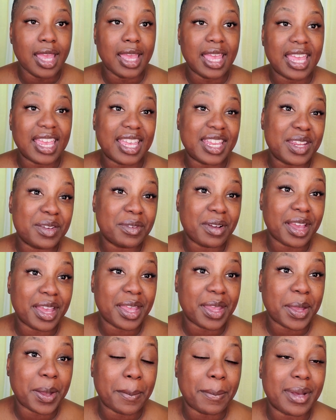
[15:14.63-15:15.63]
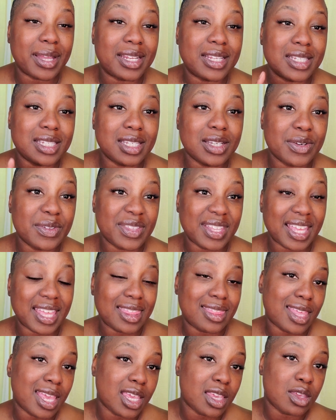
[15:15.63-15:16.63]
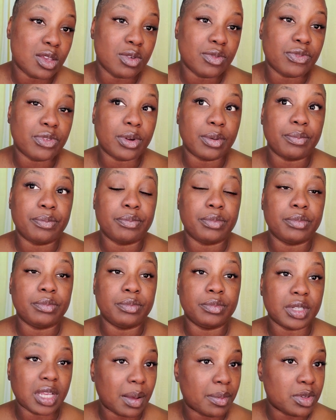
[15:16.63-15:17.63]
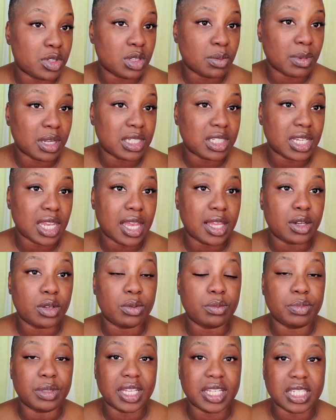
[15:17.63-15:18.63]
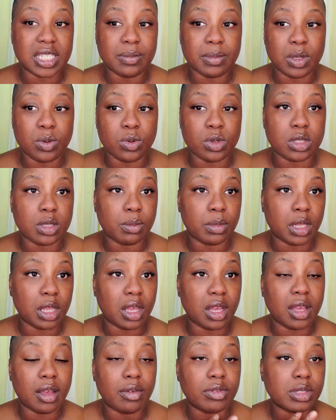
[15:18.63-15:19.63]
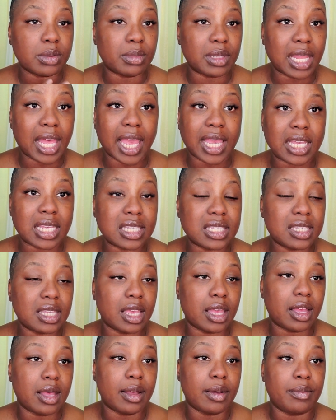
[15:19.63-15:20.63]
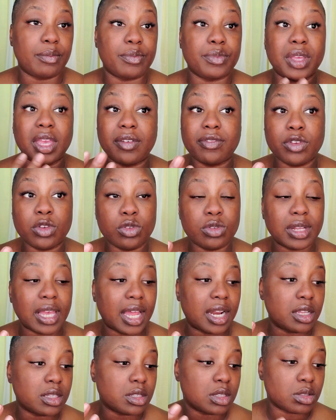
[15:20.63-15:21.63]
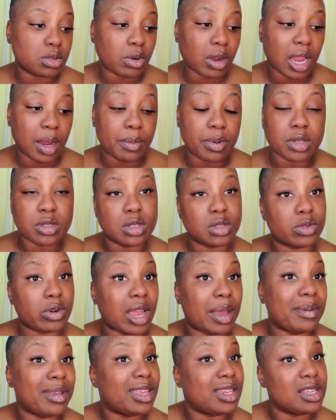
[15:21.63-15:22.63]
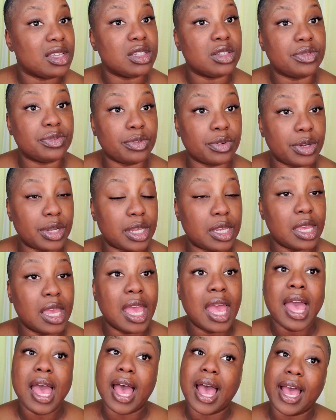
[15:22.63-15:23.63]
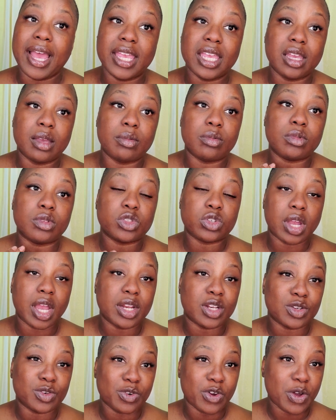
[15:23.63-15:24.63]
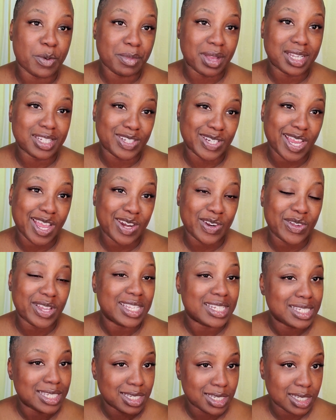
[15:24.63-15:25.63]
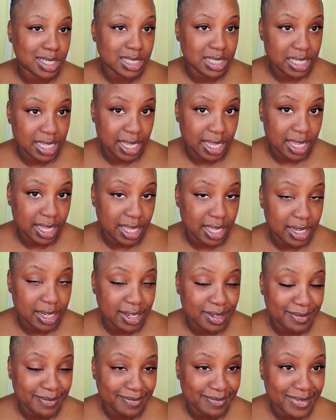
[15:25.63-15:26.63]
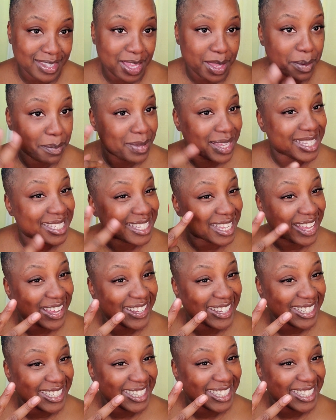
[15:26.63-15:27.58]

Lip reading: anyway, but until then, thank you for coming to my channel, blessing me with some love, some likes. If you're not a subscriber, subscribe. It is free. I am trying to grow my channel. Until then, peace out.